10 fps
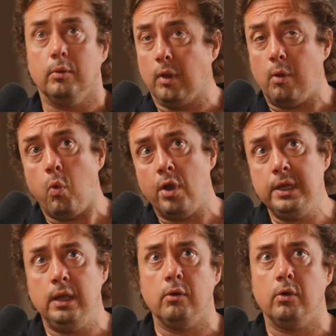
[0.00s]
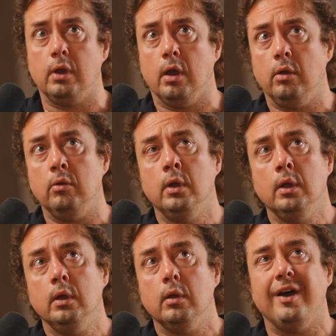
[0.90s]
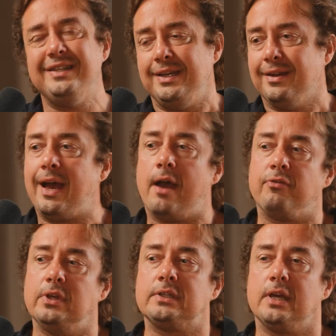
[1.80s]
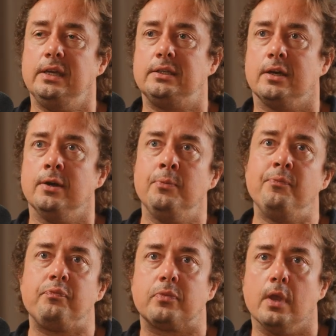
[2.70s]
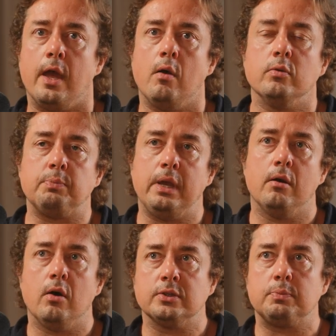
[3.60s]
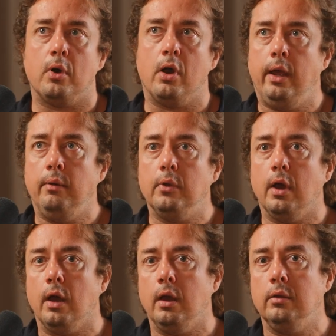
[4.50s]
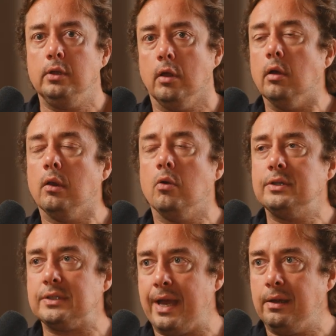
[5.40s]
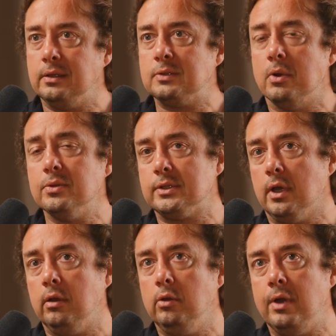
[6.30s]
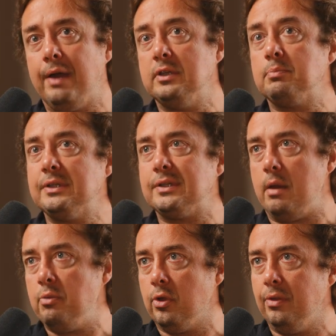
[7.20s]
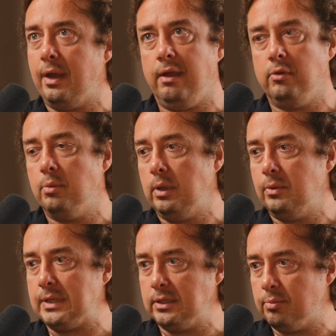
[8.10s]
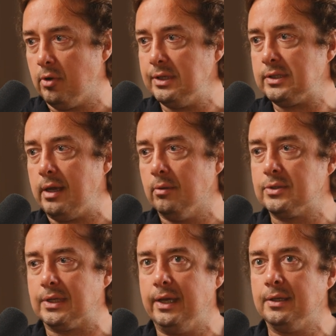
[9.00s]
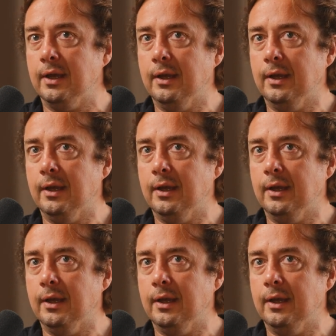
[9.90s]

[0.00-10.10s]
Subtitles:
But like 1 year ago, I didn't have this data, and I was being asked by, a long-standing sponsor who had this perception that everybody was enterprise sales led,